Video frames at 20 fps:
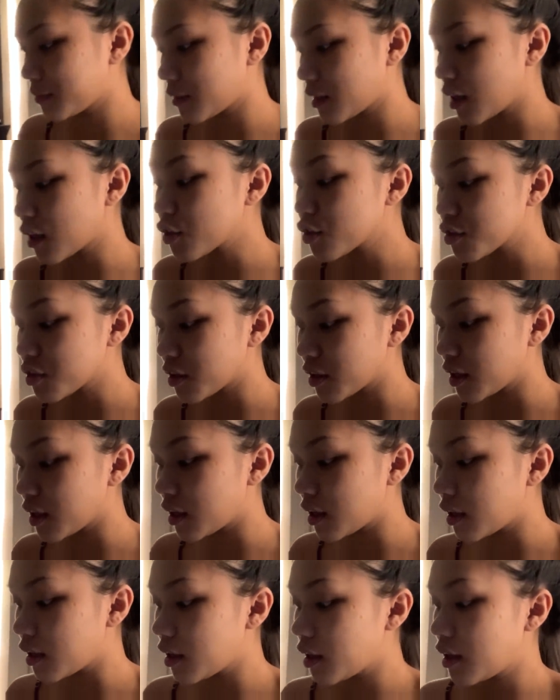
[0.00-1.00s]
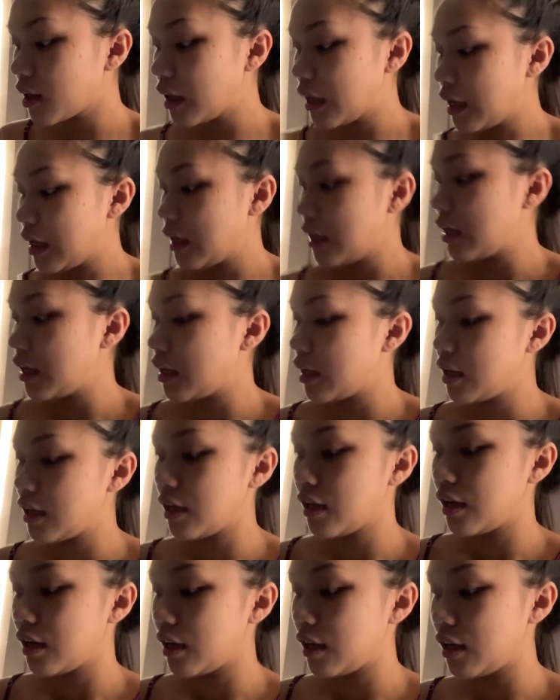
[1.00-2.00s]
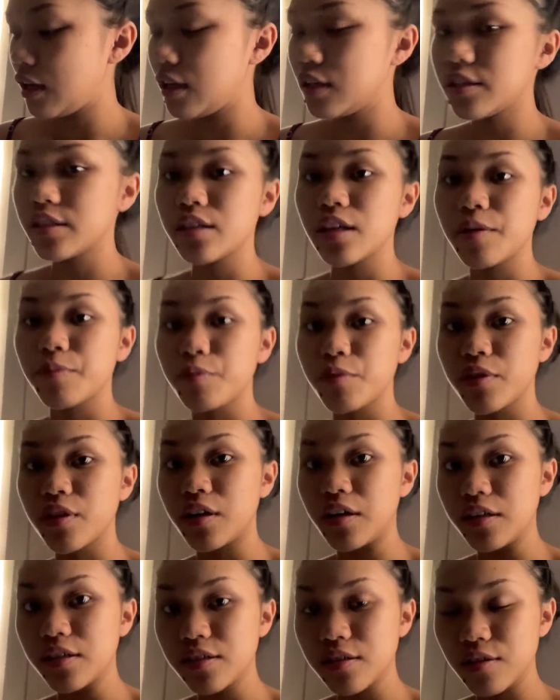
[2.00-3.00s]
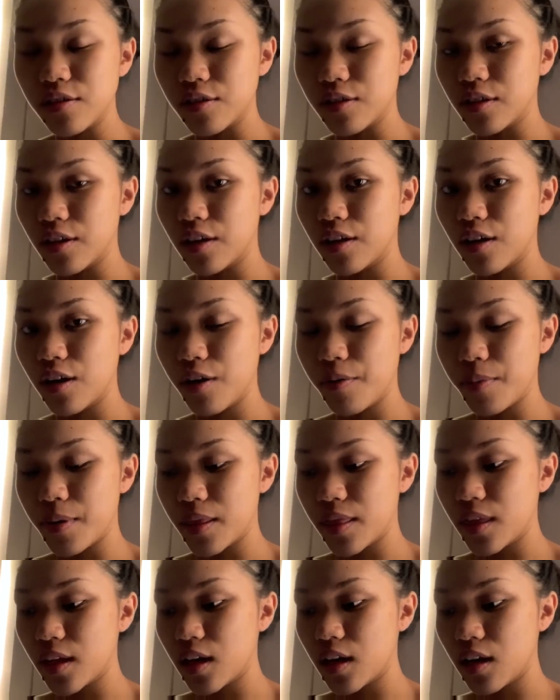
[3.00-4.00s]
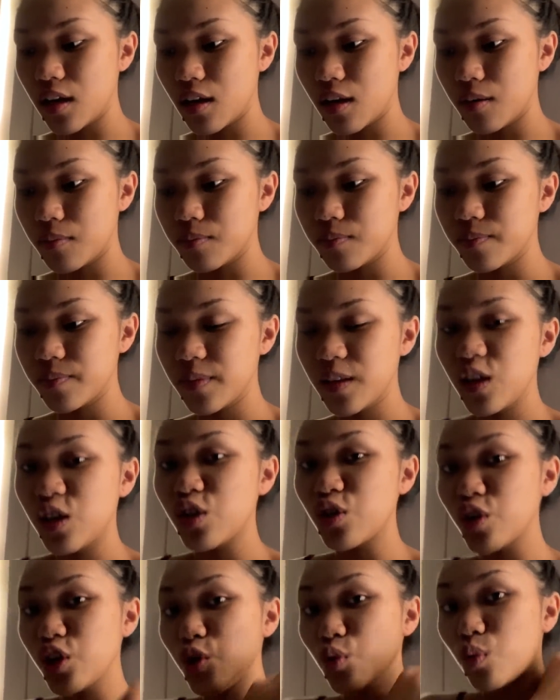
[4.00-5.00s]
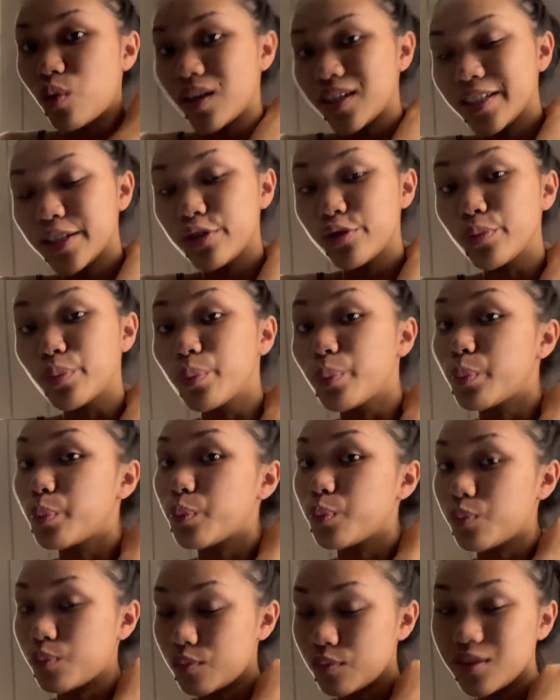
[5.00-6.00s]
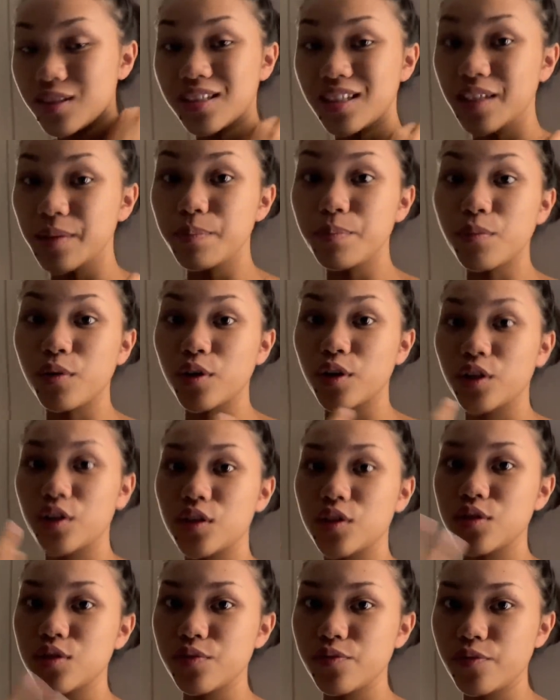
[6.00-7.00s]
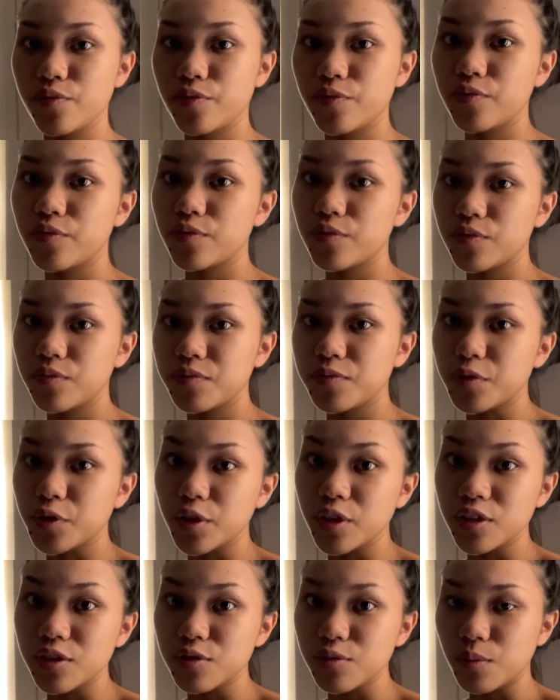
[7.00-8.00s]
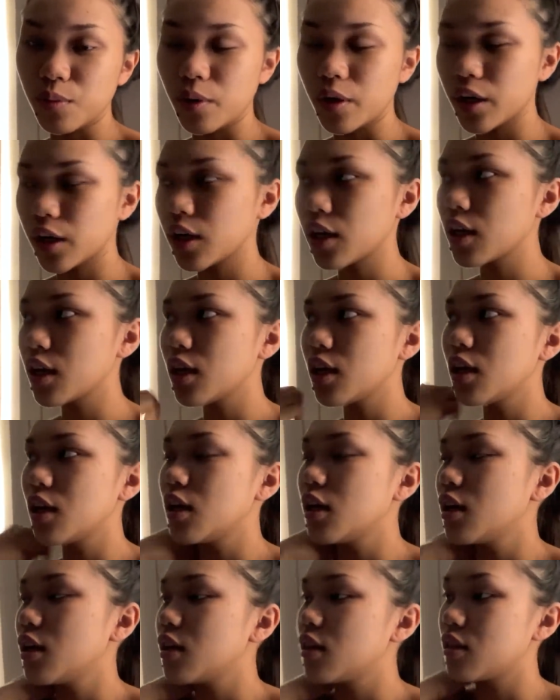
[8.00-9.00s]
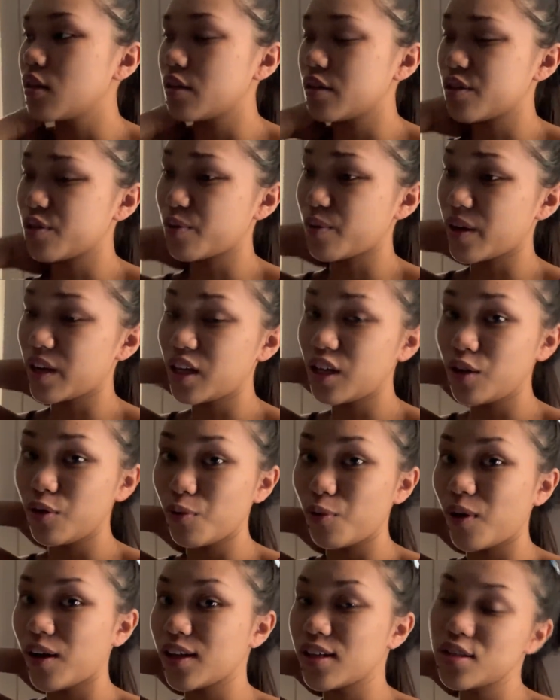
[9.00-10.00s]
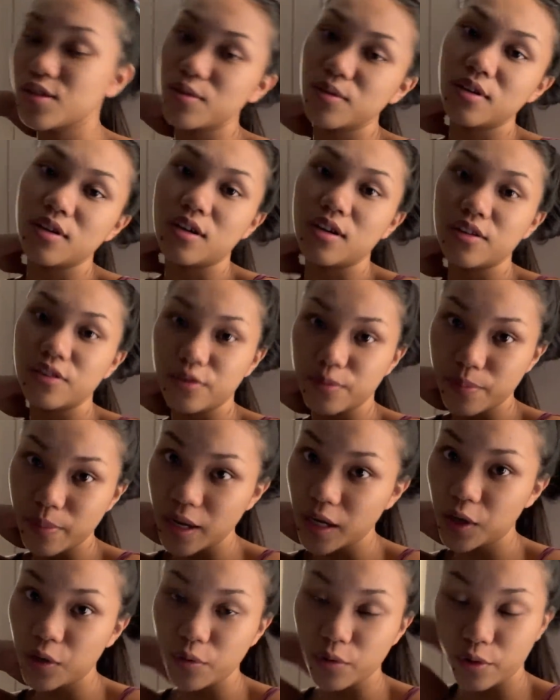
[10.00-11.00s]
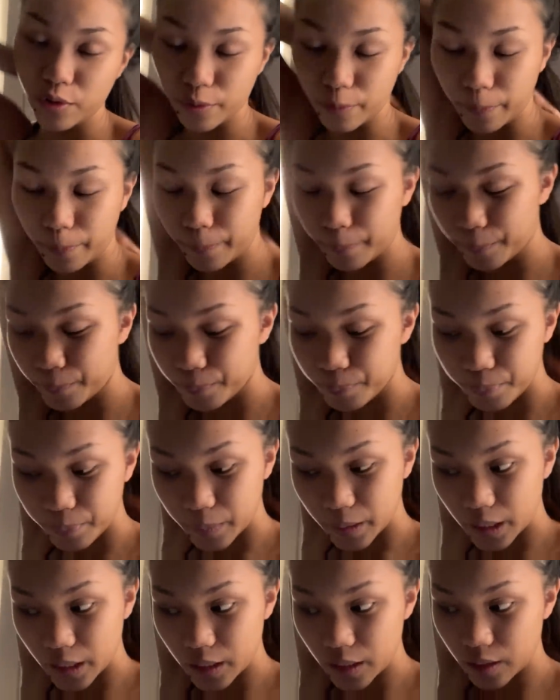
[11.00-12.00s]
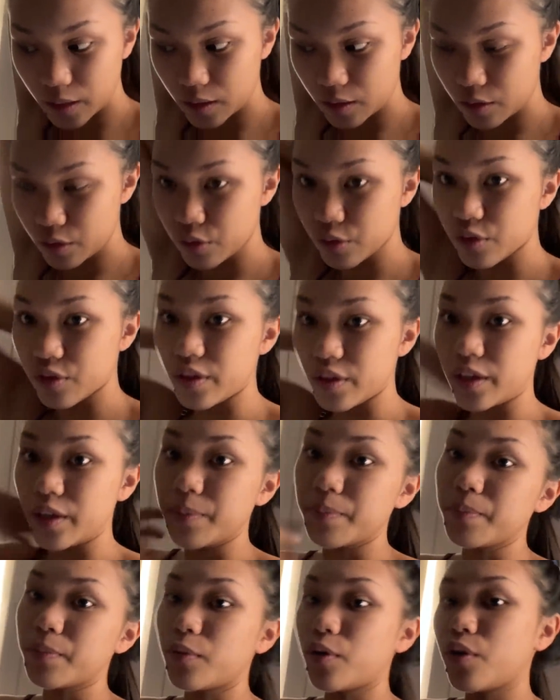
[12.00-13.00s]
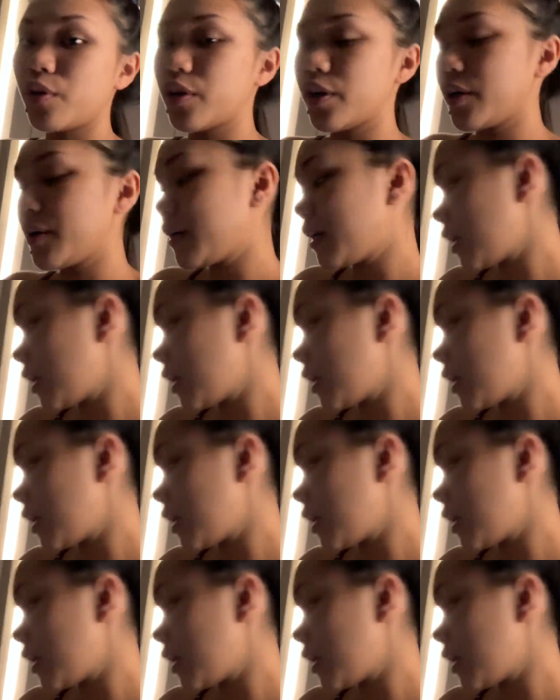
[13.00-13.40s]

actually he slept with us earlier, but then he wanted to sleep more because for his work. That's why he went to the other bedroom to sleep more,